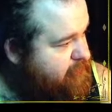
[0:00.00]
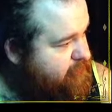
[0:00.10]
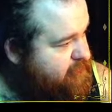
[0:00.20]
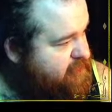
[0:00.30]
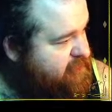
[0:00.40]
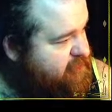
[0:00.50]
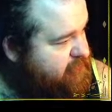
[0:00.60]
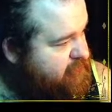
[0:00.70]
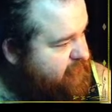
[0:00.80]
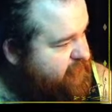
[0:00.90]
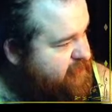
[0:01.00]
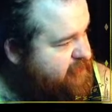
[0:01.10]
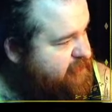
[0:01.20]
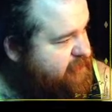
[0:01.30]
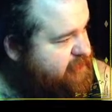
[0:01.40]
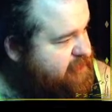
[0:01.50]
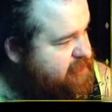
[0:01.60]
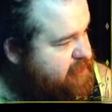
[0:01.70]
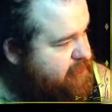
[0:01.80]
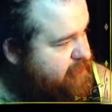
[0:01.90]
Do this real
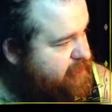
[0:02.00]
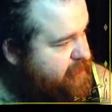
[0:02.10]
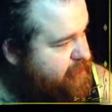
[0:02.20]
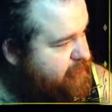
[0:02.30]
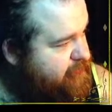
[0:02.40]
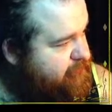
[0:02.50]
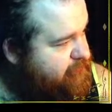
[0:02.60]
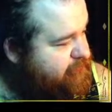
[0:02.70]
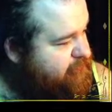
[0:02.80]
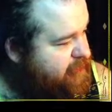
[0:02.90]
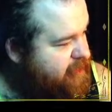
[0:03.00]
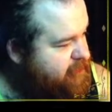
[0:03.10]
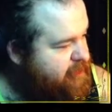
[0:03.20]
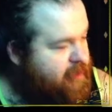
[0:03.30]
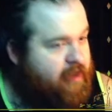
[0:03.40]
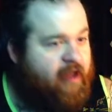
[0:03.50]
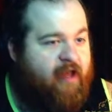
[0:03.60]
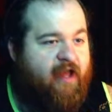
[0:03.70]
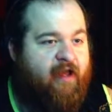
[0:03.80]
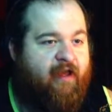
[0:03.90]
fast. Alright.
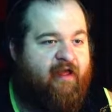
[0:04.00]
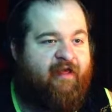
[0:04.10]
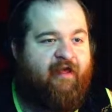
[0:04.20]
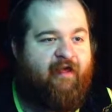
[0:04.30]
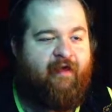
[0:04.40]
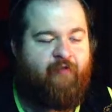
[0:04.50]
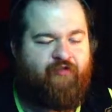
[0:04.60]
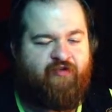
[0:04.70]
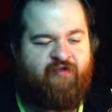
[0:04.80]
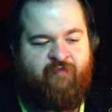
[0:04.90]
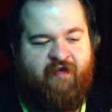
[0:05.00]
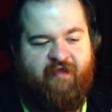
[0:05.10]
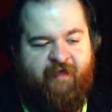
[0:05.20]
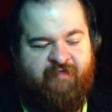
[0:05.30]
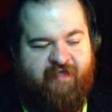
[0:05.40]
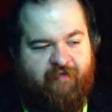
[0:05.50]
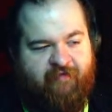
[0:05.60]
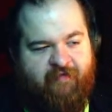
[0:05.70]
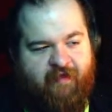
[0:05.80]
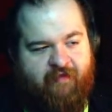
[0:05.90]
I don't think there's many games out
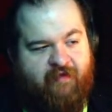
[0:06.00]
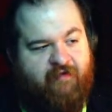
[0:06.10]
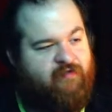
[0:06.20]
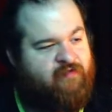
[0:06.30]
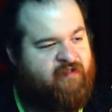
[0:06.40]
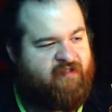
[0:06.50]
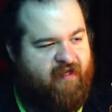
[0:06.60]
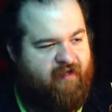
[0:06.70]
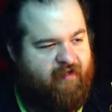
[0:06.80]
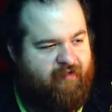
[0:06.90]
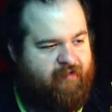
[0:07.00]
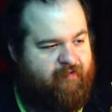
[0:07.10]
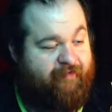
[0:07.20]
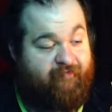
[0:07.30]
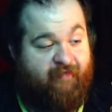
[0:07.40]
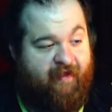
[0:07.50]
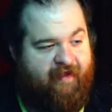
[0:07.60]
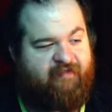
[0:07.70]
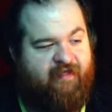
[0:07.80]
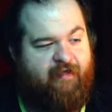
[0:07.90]
there that uses that
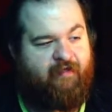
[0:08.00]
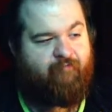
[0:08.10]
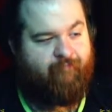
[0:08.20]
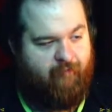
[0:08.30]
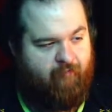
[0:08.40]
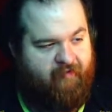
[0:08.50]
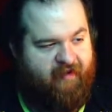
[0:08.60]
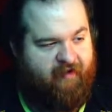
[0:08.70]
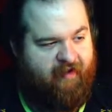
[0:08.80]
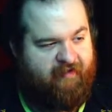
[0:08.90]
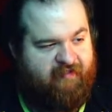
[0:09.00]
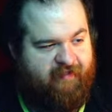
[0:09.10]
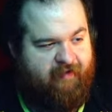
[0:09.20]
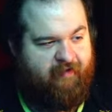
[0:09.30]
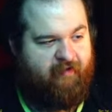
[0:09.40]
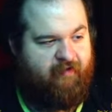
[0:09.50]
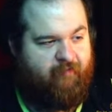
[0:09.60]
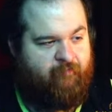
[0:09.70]
has a mermaid as a